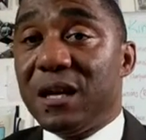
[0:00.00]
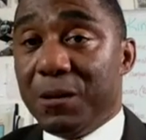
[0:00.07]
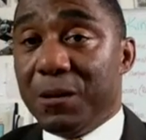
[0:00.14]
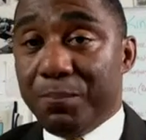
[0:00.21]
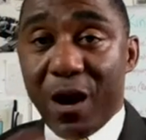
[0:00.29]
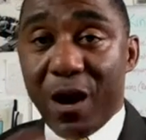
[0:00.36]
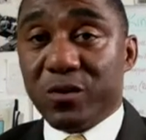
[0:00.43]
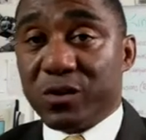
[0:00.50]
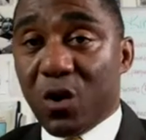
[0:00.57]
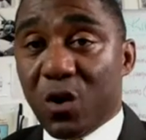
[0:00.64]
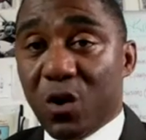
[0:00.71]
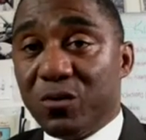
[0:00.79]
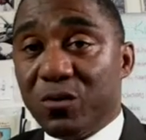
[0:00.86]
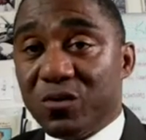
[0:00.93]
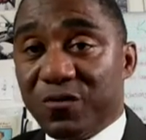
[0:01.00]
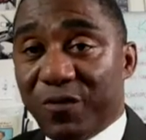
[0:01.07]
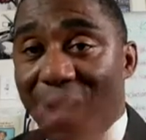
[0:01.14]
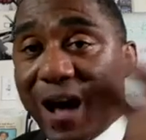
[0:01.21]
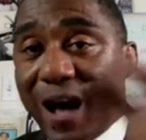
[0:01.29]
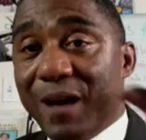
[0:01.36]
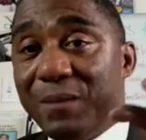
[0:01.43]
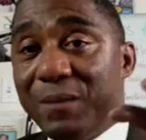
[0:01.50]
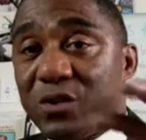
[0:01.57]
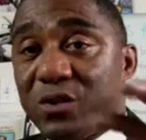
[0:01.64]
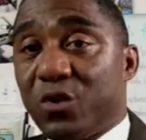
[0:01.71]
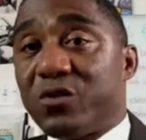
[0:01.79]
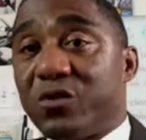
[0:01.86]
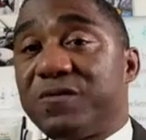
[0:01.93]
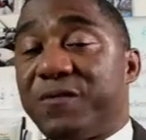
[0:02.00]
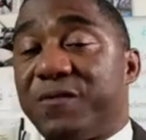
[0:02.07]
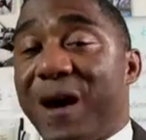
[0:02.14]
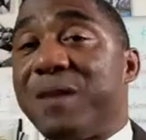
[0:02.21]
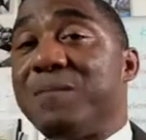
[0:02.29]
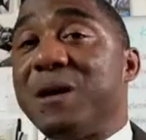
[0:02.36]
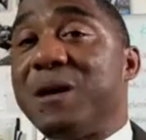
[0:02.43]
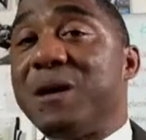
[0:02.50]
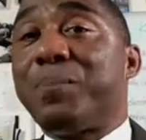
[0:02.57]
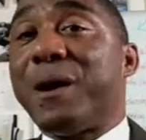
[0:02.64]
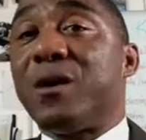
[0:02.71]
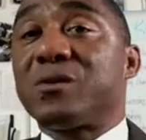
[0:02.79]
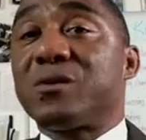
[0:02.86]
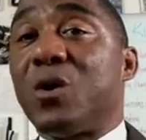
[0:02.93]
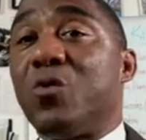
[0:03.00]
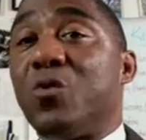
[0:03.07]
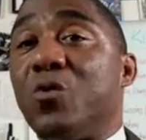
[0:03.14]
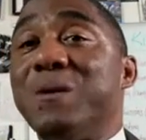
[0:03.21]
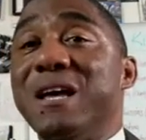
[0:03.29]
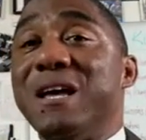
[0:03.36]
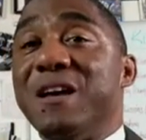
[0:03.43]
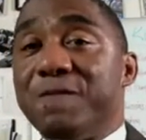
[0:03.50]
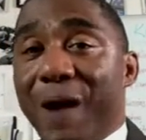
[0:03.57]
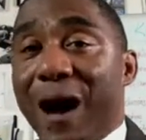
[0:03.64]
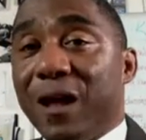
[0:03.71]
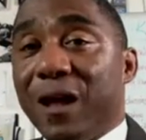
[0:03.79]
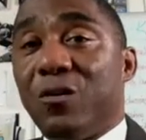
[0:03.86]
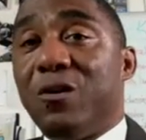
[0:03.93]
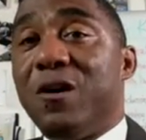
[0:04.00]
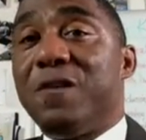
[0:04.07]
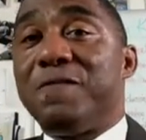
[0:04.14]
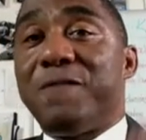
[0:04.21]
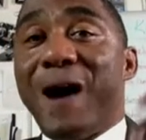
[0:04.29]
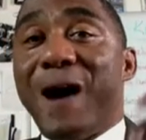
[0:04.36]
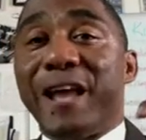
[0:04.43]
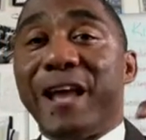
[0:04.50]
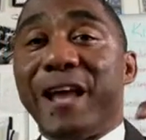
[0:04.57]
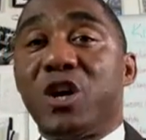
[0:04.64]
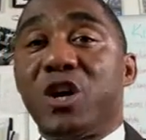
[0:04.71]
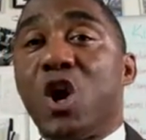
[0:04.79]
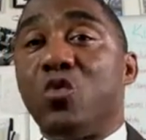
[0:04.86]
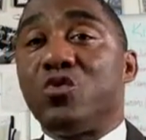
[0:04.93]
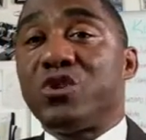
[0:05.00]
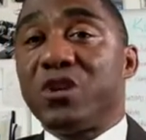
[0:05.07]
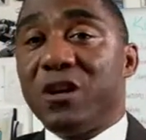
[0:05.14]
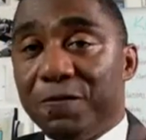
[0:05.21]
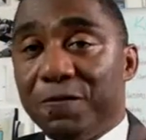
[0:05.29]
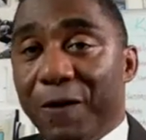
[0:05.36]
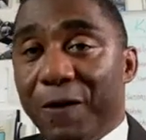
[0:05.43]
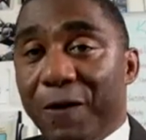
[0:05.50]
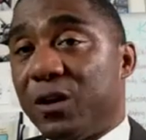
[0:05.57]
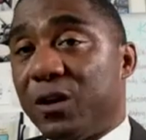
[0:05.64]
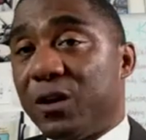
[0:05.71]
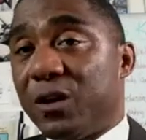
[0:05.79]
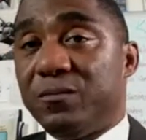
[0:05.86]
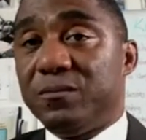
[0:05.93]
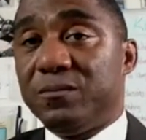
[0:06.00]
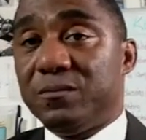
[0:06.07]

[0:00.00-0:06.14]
in Periscope. Find me, find me in Periscope, follow. Find Coach, follow.